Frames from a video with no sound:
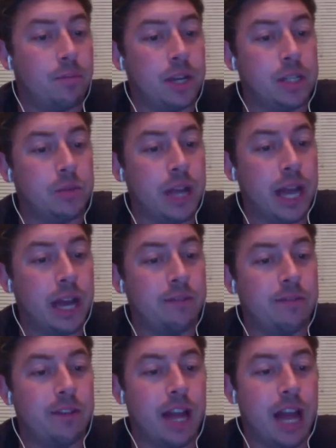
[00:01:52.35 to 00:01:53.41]
place, we
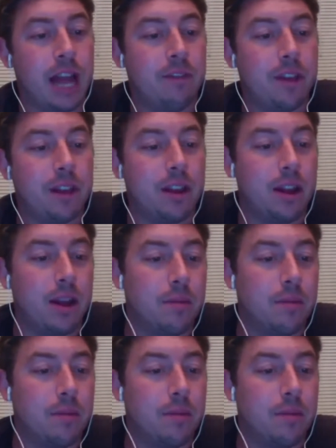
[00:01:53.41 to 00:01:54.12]
have Evan